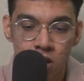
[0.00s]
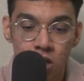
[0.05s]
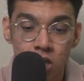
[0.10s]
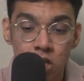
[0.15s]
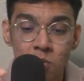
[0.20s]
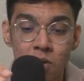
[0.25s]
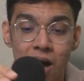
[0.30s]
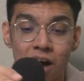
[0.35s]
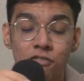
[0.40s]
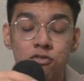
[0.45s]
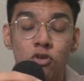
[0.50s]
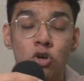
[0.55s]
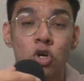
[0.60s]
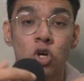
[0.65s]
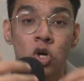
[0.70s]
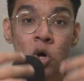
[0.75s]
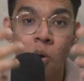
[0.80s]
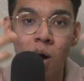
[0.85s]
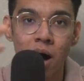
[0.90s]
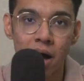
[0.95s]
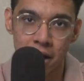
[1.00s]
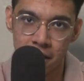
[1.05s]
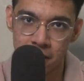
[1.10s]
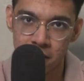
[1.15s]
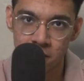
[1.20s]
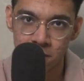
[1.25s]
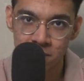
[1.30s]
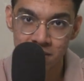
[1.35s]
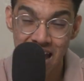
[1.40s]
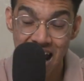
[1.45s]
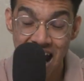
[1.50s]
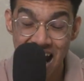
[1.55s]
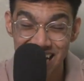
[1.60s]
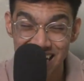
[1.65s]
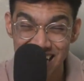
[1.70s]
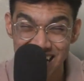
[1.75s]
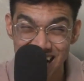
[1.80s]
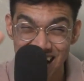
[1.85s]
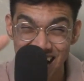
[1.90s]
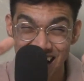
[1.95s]
you have to go ahead
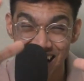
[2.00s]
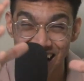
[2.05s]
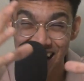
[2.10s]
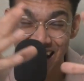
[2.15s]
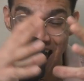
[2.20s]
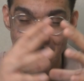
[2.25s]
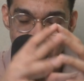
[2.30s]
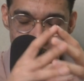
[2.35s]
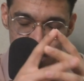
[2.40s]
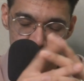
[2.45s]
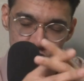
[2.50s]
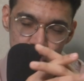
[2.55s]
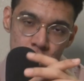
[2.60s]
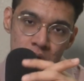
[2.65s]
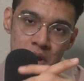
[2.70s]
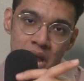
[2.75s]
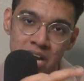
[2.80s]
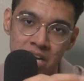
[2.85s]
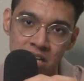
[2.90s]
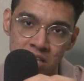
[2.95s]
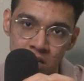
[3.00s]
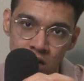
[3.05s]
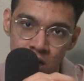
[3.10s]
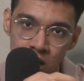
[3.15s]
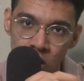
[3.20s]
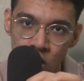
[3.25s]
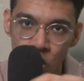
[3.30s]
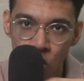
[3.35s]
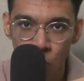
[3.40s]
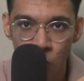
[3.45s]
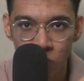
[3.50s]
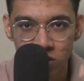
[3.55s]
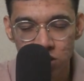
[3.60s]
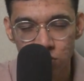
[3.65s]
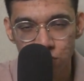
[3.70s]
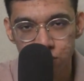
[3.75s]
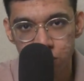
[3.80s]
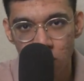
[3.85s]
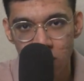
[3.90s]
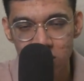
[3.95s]
and clash your idea with the
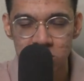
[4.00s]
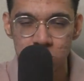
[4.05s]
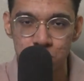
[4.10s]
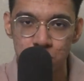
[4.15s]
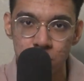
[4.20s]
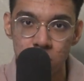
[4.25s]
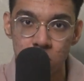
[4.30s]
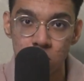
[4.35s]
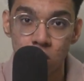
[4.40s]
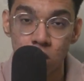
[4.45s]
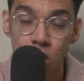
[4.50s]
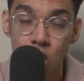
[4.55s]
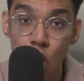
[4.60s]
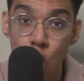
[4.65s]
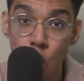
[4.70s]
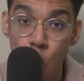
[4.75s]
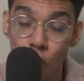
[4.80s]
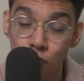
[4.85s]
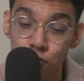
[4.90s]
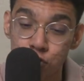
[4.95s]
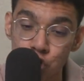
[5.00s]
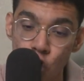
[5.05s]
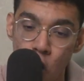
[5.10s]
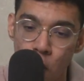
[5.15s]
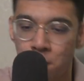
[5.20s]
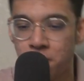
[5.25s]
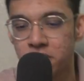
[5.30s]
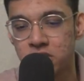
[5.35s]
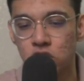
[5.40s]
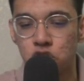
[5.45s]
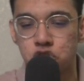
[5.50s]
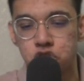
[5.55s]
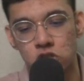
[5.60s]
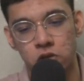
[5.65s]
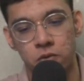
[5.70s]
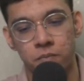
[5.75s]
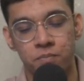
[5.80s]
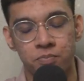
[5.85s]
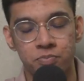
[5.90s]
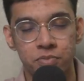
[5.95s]
first speaker of the
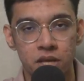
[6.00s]
opposition